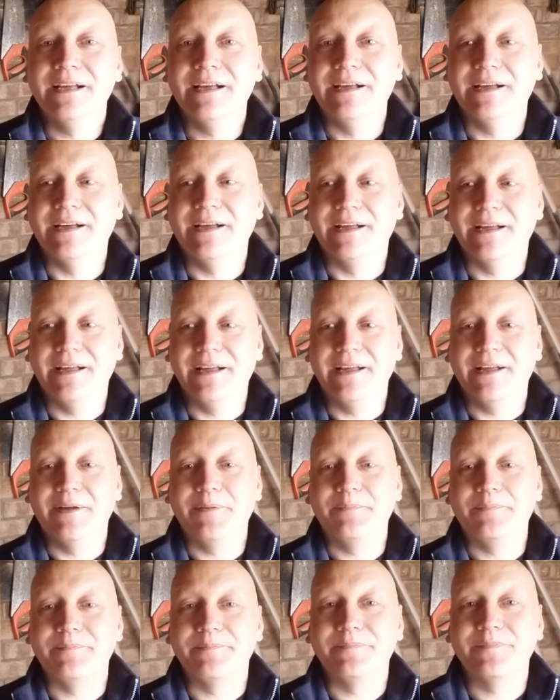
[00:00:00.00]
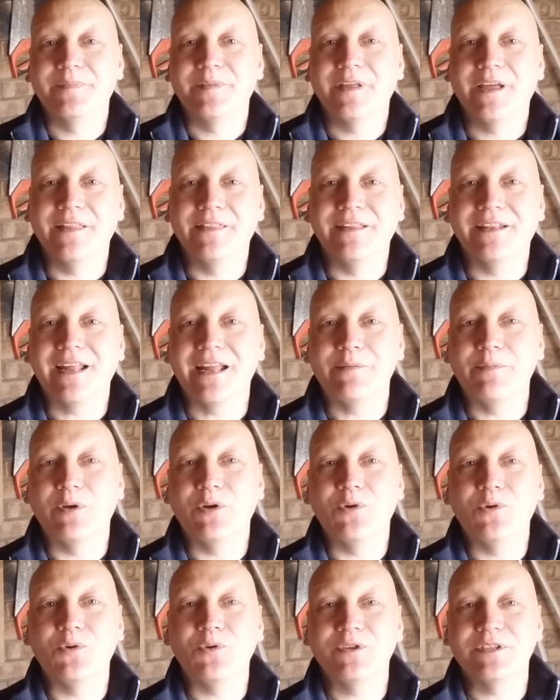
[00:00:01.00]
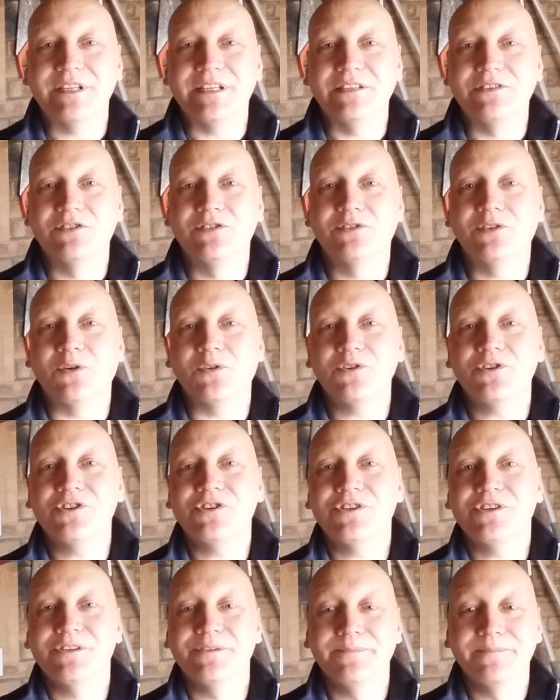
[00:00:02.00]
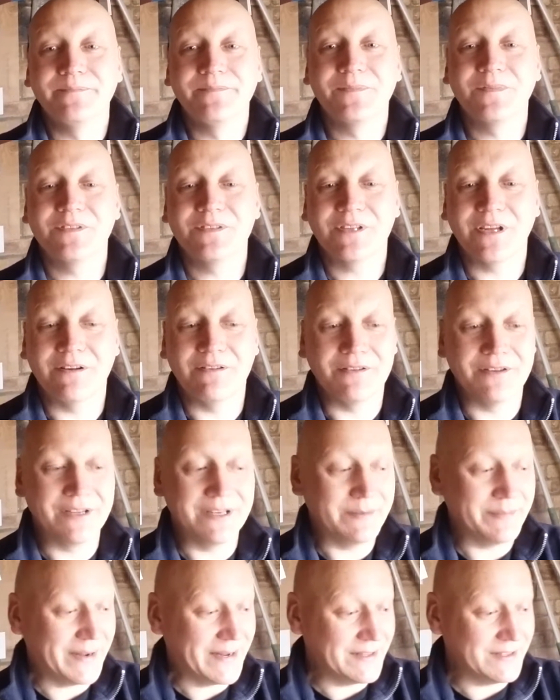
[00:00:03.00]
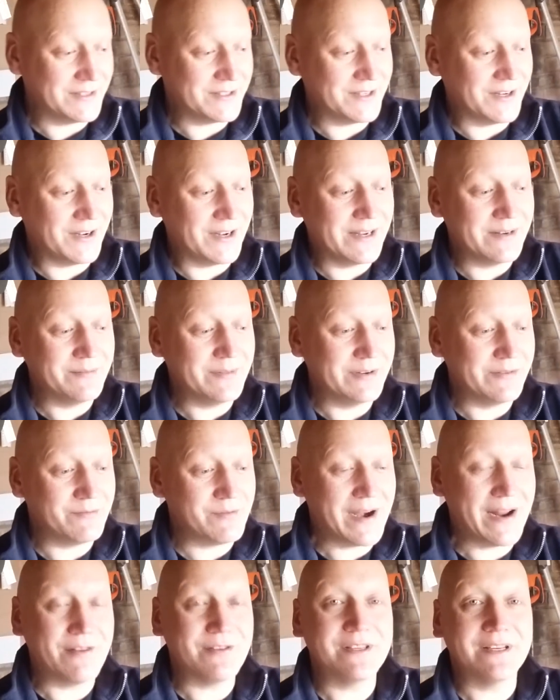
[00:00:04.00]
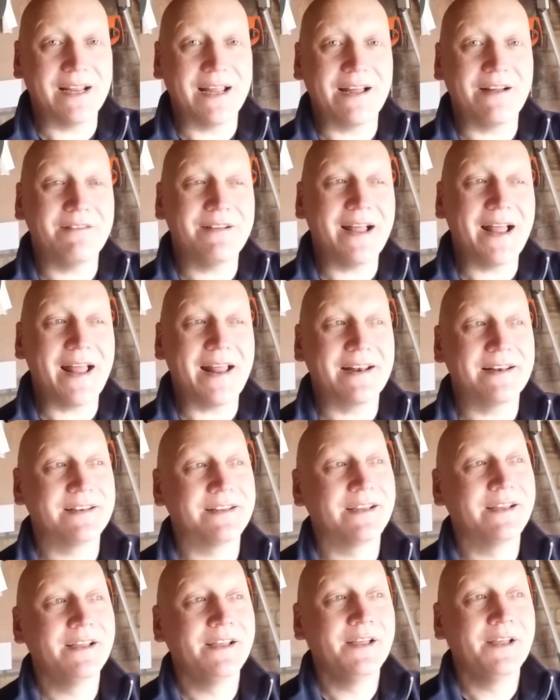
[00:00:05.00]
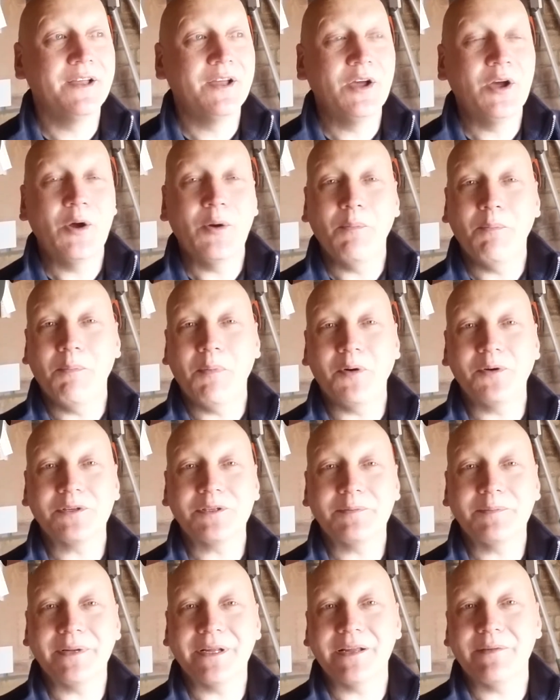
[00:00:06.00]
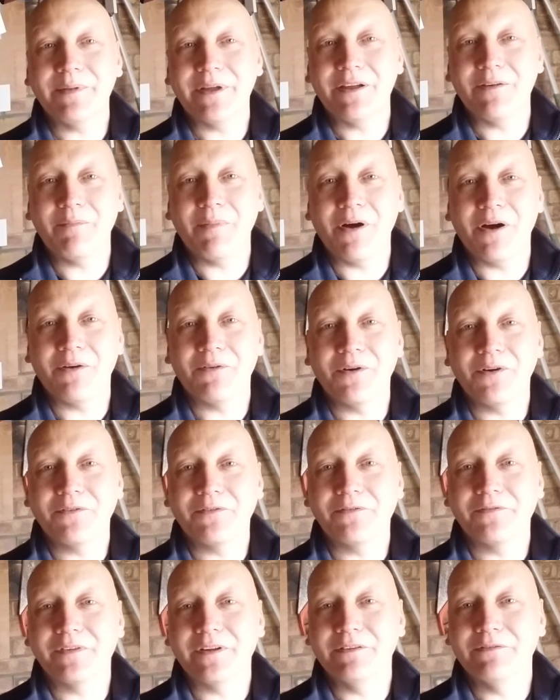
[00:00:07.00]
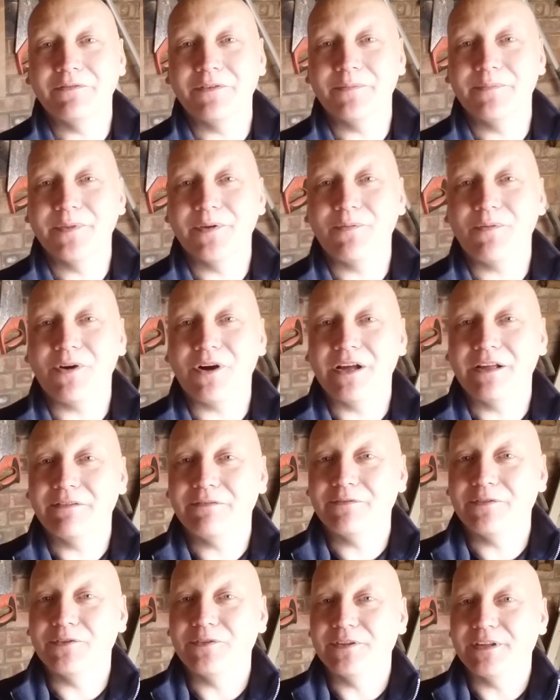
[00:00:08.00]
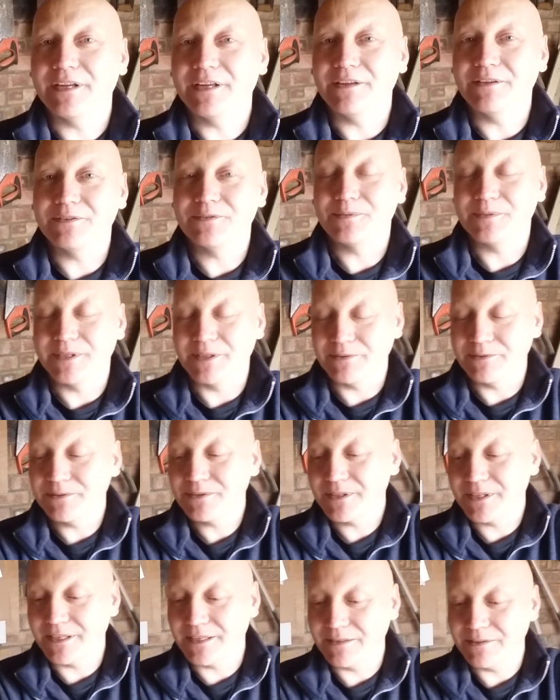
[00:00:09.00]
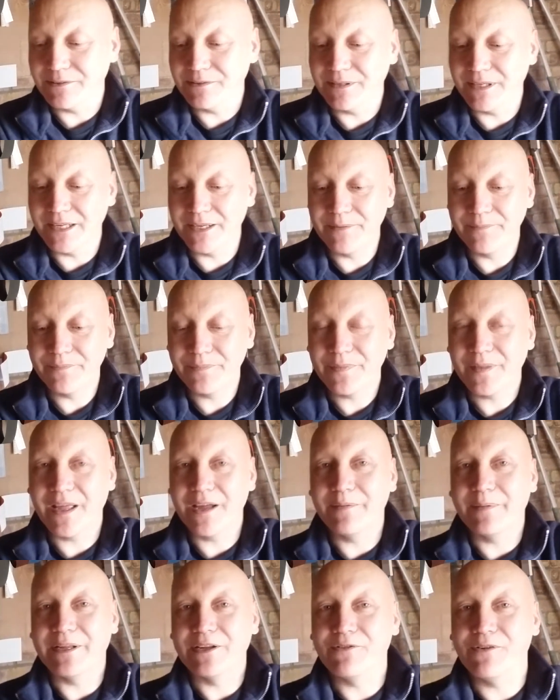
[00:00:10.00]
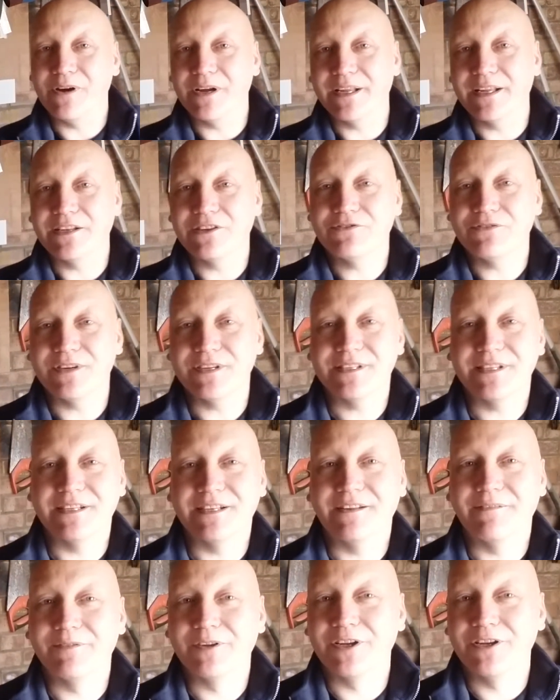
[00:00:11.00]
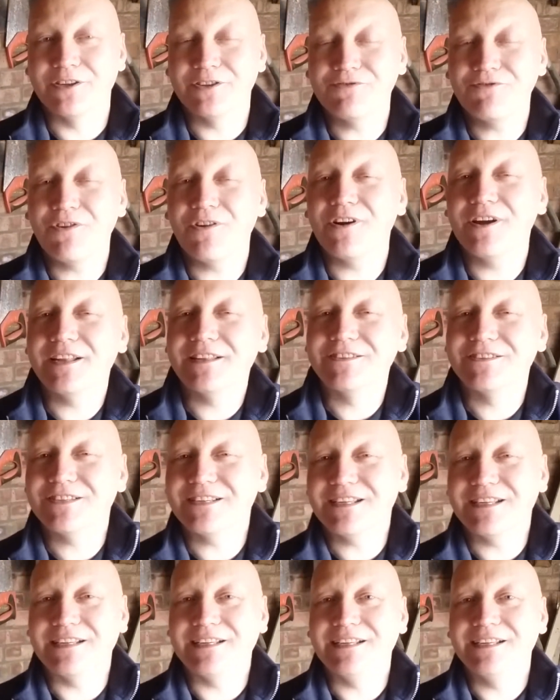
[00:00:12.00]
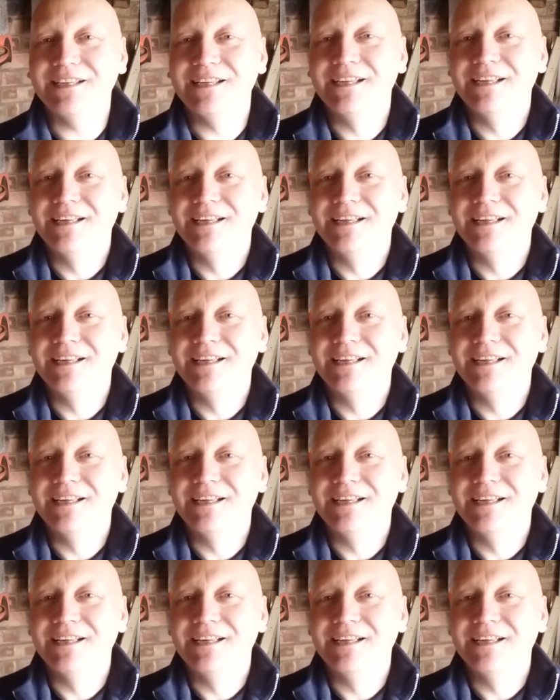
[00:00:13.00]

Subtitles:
and the name of the horse is Dodge. So I'm going to make the sign with routed out and possibly a bit of pyrography from the wife on it as well. So that'll be quite interesting. I'm going to try and see